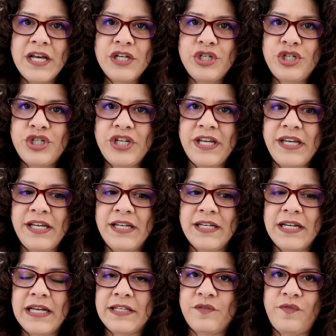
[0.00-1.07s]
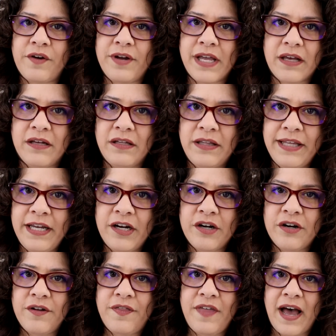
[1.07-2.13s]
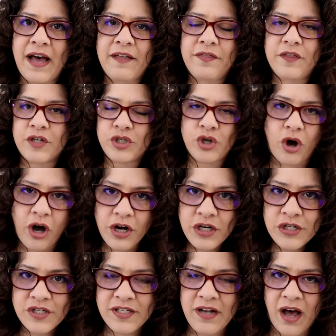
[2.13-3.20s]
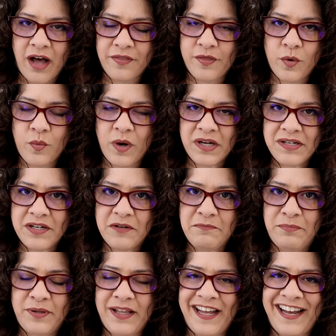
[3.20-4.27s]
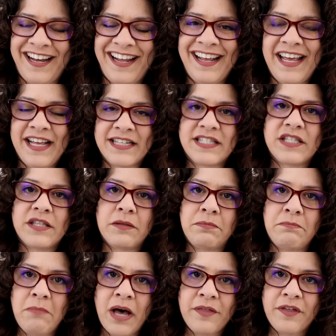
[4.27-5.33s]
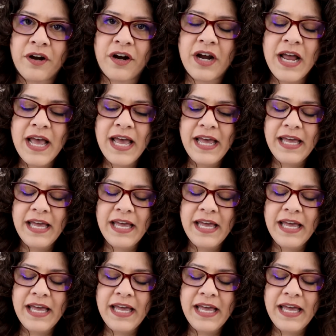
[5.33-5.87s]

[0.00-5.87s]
She is very clear that the daughter's not the one complaining, it's the mother.